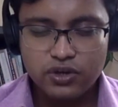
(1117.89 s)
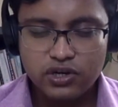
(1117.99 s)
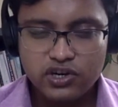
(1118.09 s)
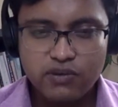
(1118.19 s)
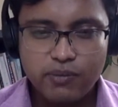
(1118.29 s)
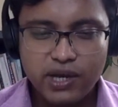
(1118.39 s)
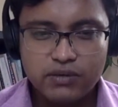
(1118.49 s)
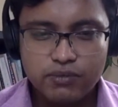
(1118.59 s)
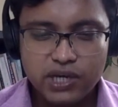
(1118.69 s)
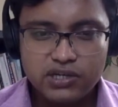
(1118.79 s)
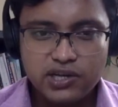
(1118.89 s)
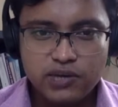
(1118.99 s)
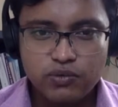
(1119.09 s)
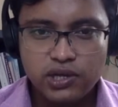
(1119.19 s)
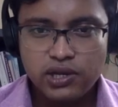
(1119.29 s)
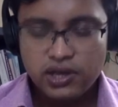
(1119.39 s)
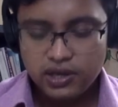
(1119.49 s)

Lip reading: doctrine of marshalling, will